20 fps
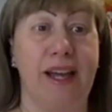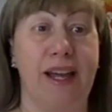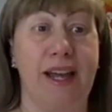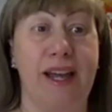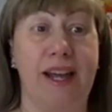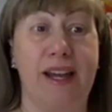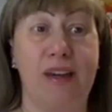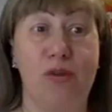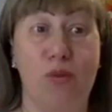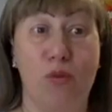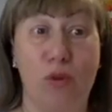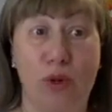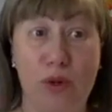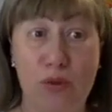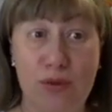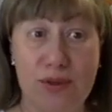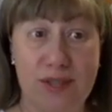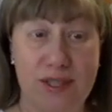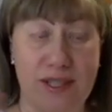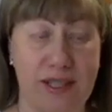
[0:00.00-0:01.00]
and we'll
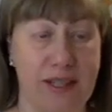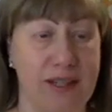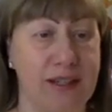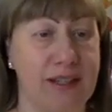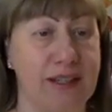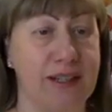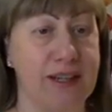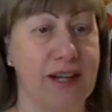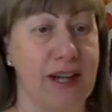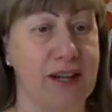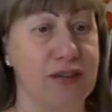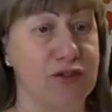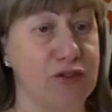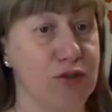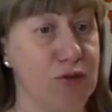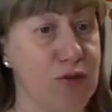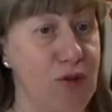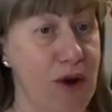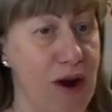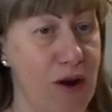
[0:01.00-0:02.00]
see
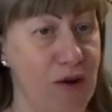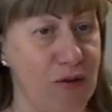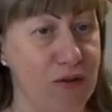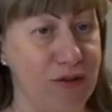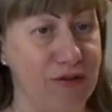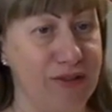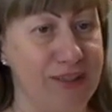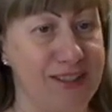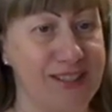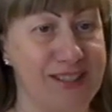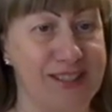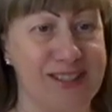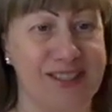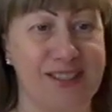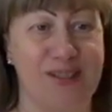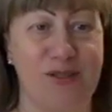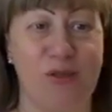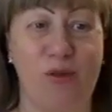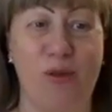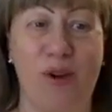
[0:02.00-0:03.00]
Castro Alves.
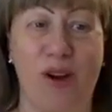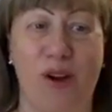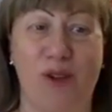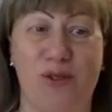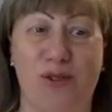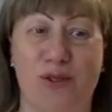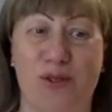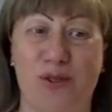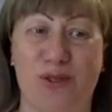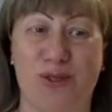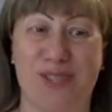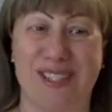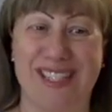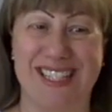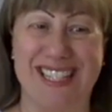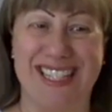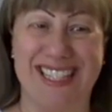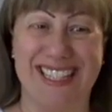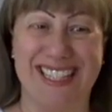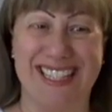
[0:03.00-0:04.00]
We also
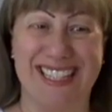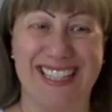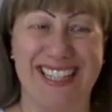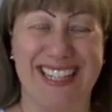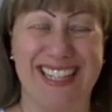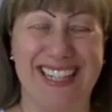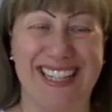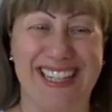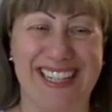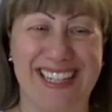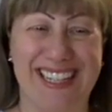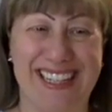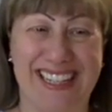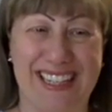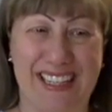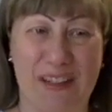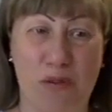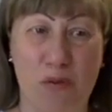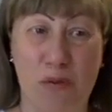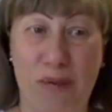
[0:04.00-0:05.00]
see uh,
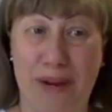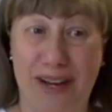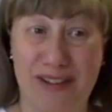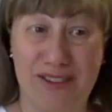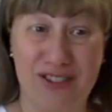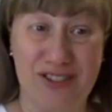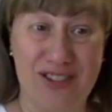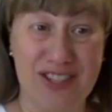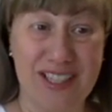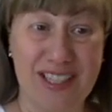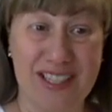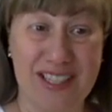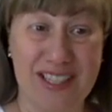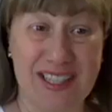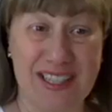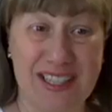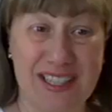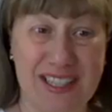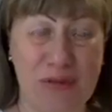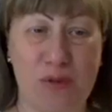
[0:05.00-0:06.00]
Humberto de
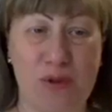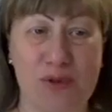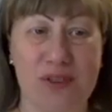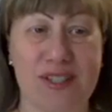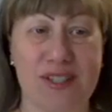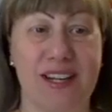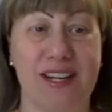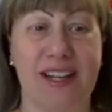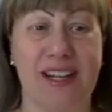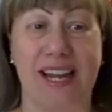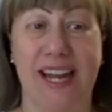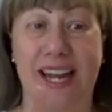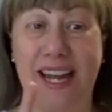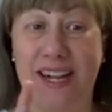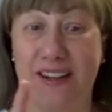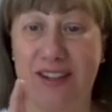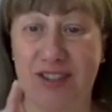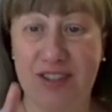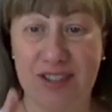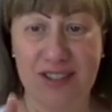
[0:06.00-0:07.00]
Campos.
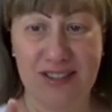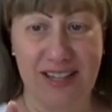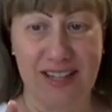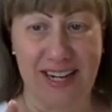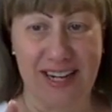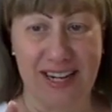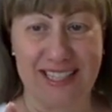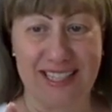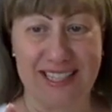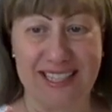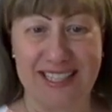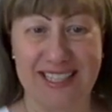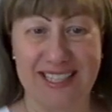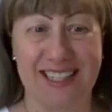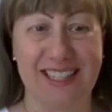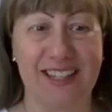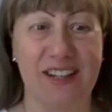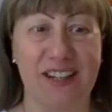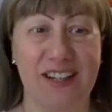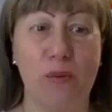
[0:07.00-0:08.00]
And tonight,
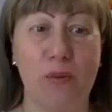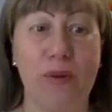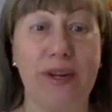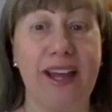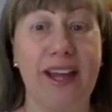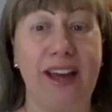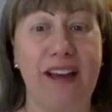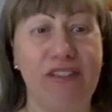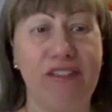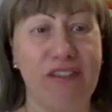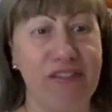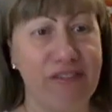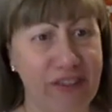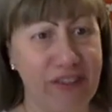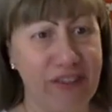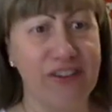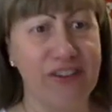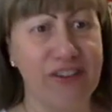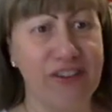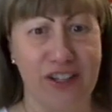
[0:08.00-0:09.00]
we have a
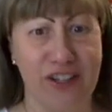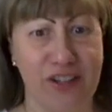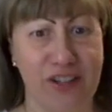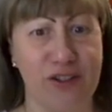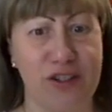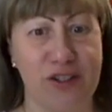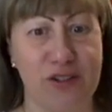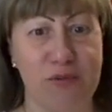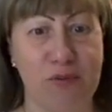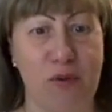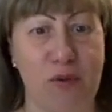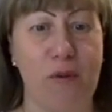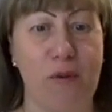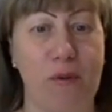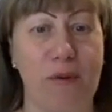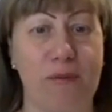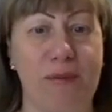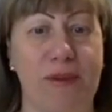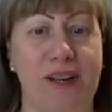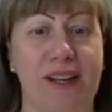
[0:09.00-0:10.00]
very curious
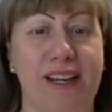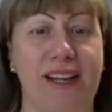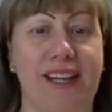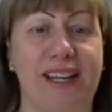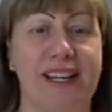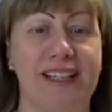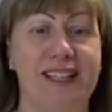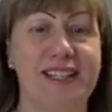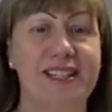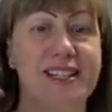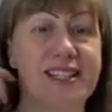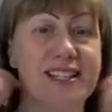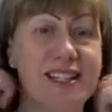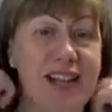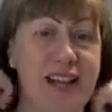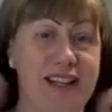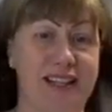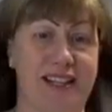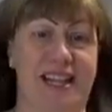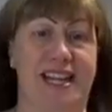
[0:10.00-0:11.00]
poem. This is
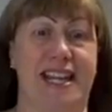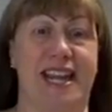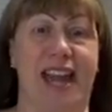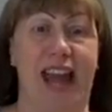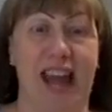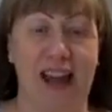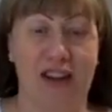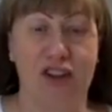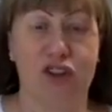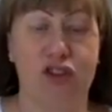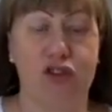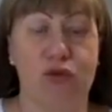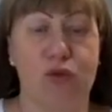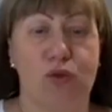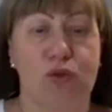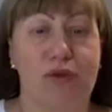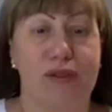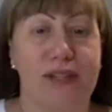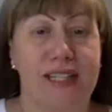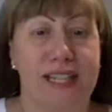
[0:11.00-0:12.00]
not the
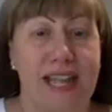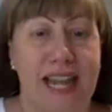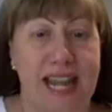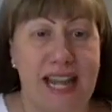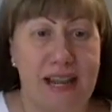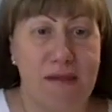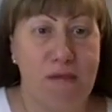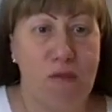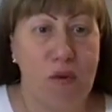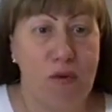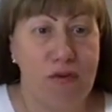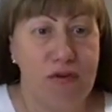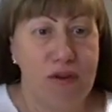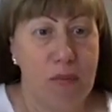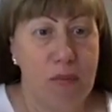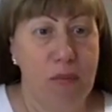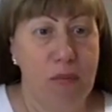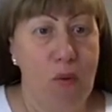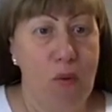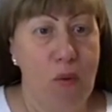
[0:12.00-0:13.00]
actual name of the
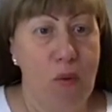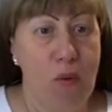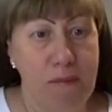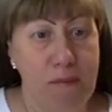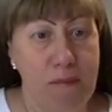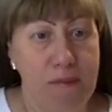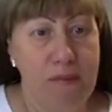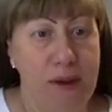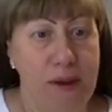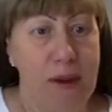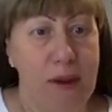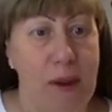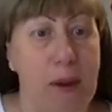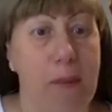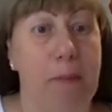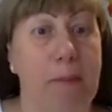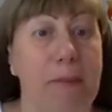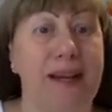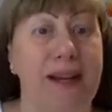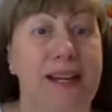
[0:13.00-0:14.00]
poem,
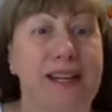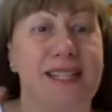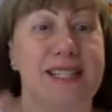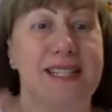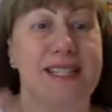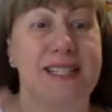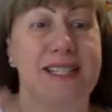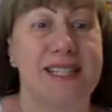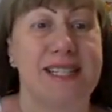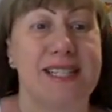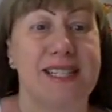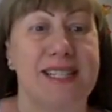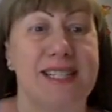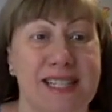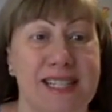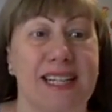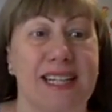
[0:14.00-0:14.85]
but it's